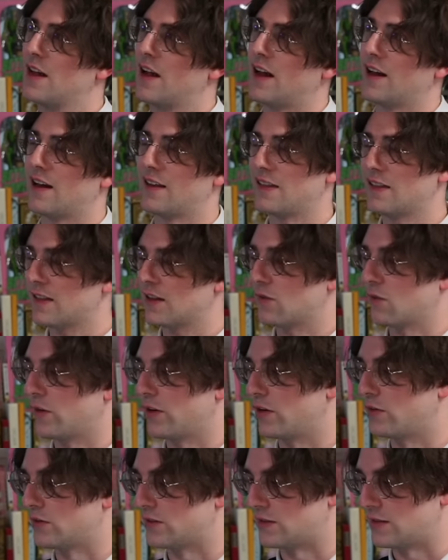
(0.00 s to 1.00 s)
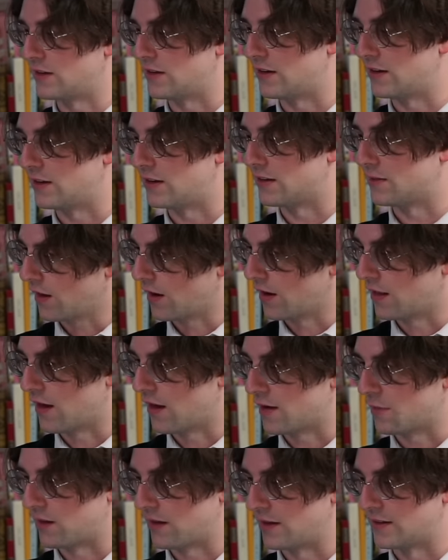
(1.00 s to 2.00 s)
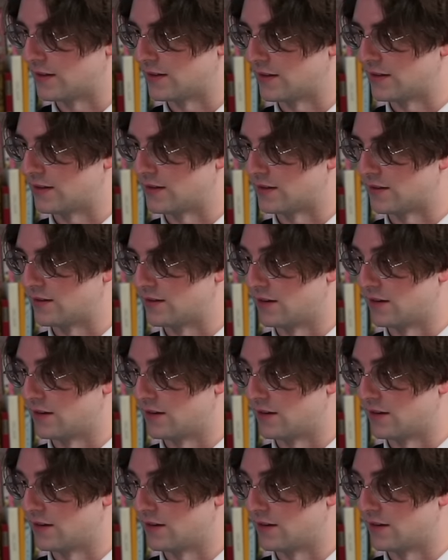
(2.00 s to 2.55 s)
And I think that's why you see a lot of places